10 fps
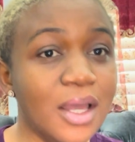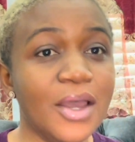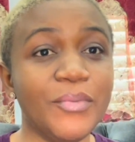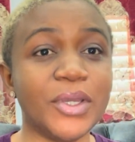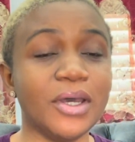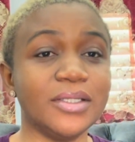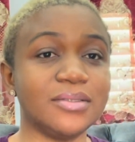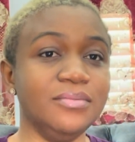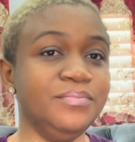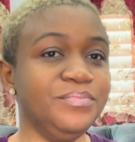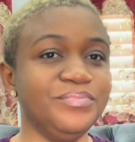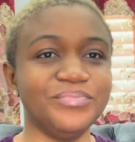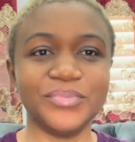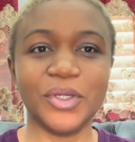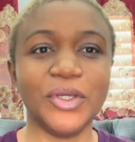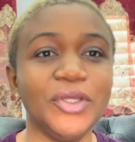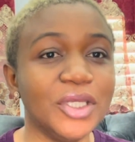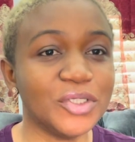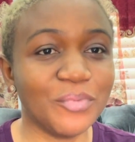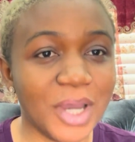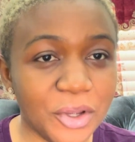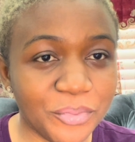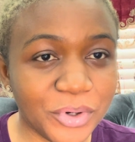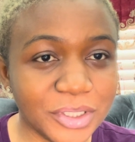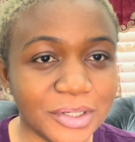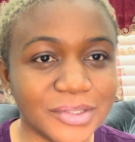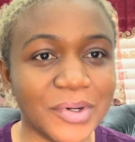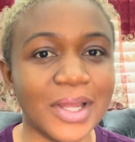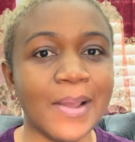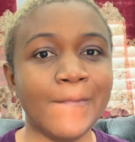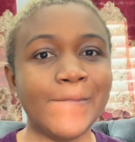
because you need to buy your products, right?